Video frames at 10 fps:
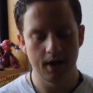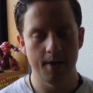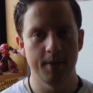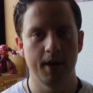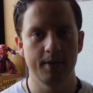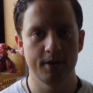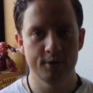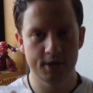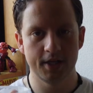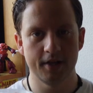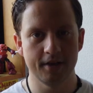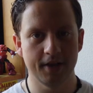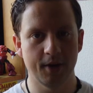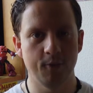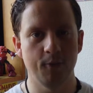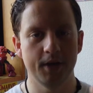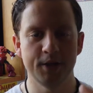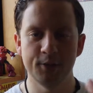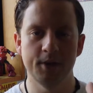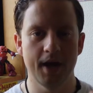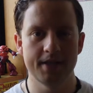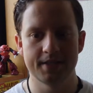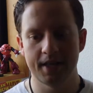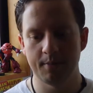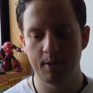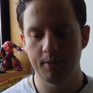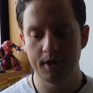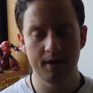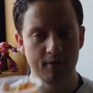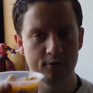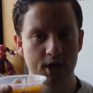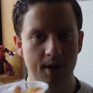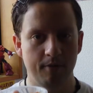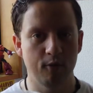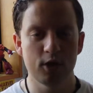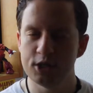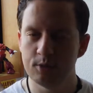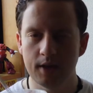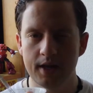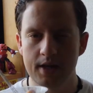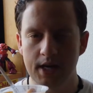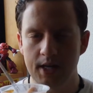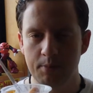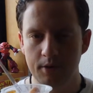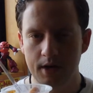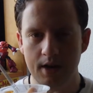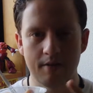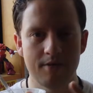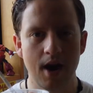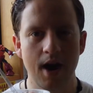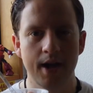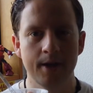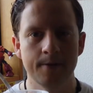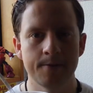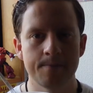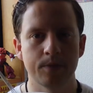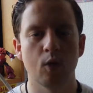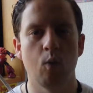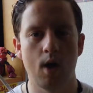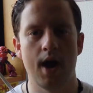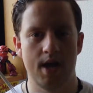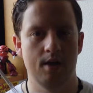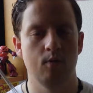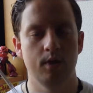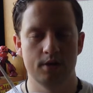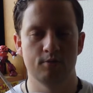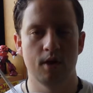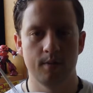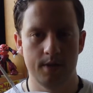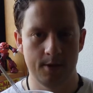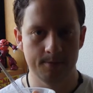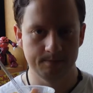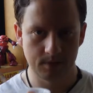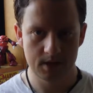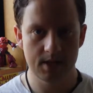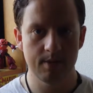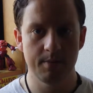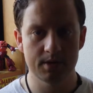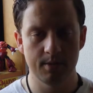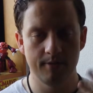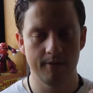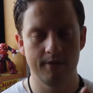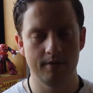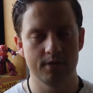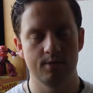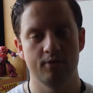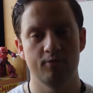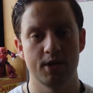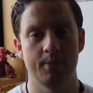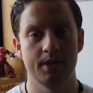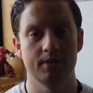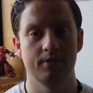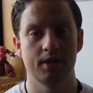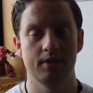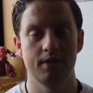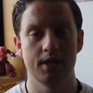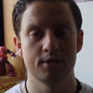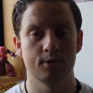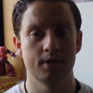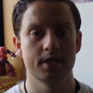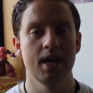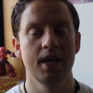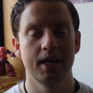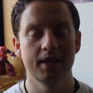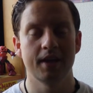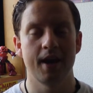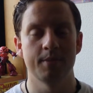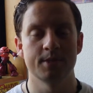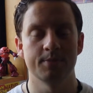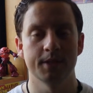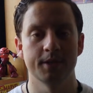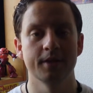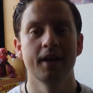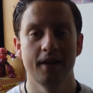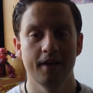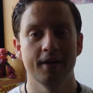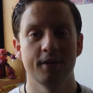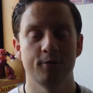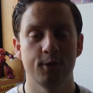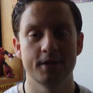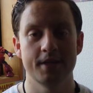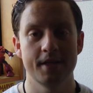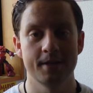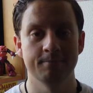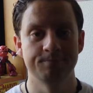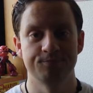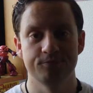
And I'd be interested to hear like what you guys think about pudding. If you've tried it before, do you like yaki pudding? If not, why? What is wrong with you? Tell me about some of your favorite sweets from Japanese convenience stores in the comments below. I look forward to seeing them.